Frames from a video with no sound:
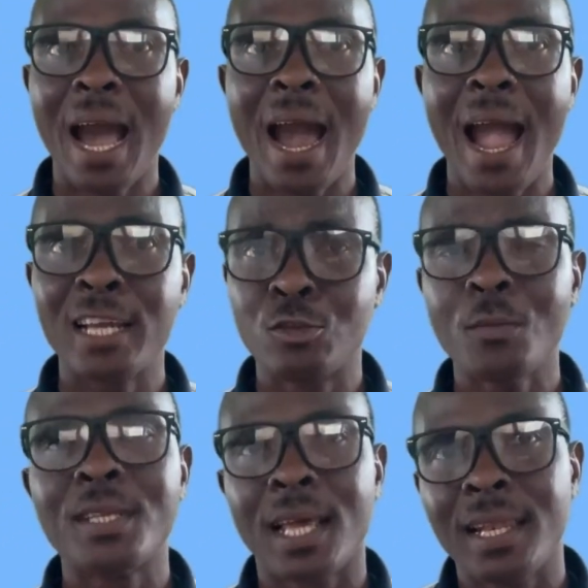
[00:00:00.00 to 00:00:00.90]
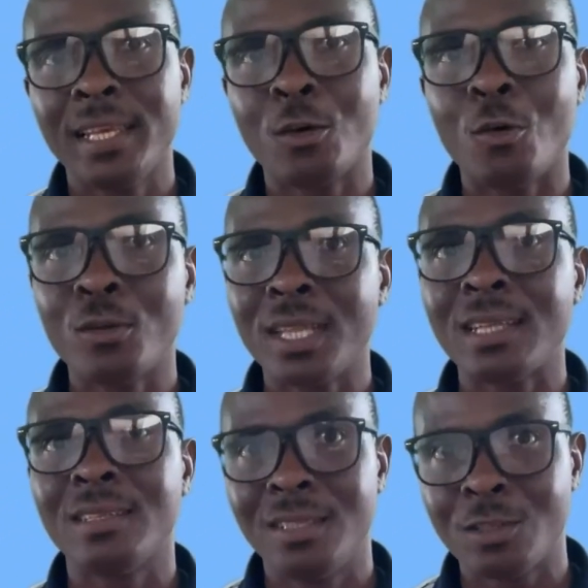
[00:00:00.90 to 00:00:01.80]
I dropped their link under
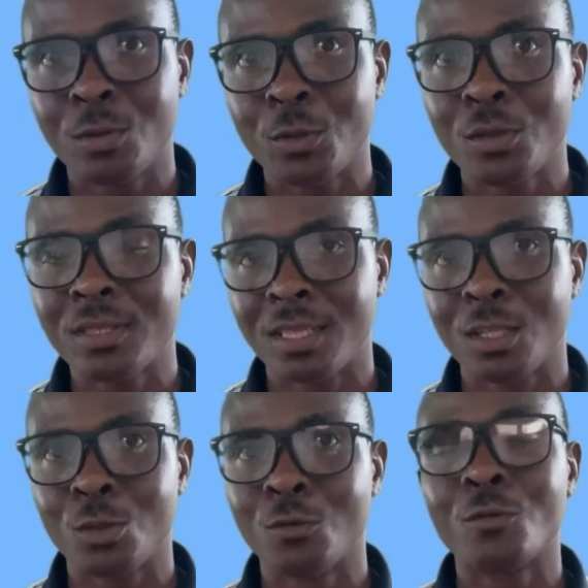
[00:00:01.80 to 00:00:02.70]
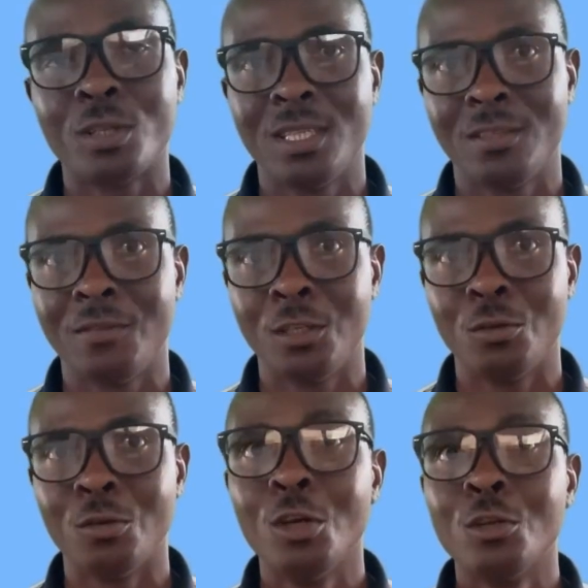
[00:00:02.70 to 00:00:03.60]
the description section for this video.